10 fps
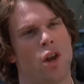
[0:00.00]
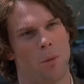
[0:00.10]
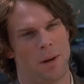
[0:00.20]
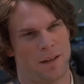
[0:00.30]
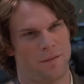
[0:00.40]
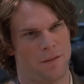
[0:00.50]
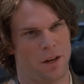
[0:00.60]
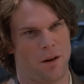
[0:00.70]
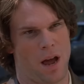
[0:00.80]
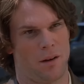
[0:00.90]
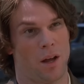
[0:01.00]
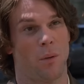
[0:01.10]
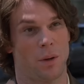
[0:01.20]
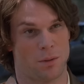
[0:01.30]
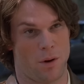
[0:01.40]
Nobody can figure out
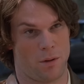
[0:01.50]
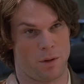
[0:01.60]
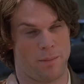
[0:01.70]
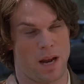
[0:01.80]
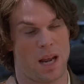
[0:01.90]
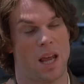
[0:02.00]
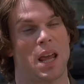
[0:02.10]
what's wrong with me.